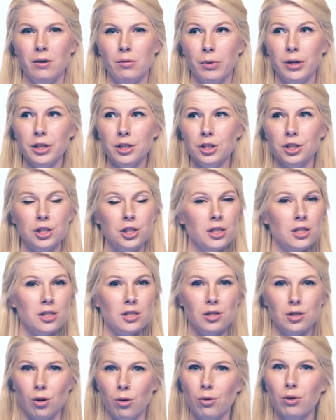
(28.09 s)
which
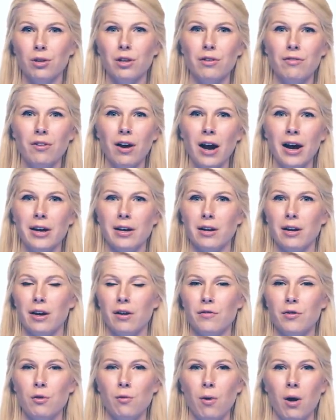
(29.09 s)
is totally fine
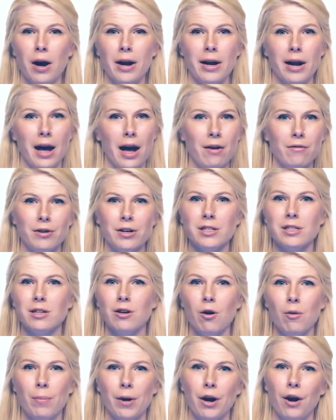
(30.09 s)
if you want every
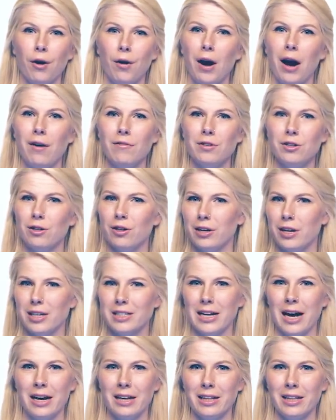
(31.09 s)
single paragraph to look
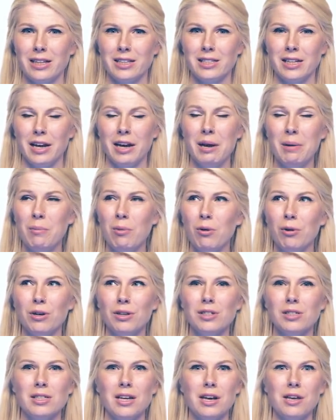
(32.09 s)
exactly the same,
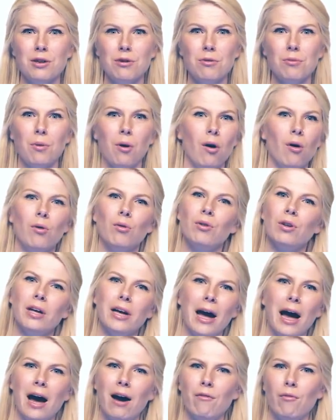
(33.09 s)
or say you
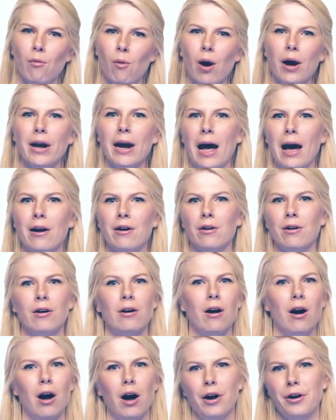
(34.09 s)
only have one
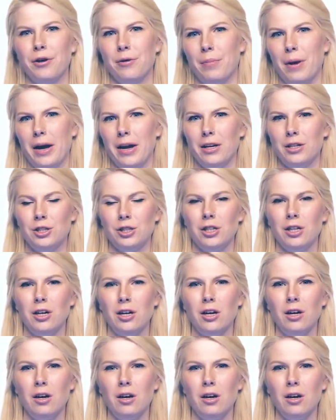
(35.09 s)
header on your page.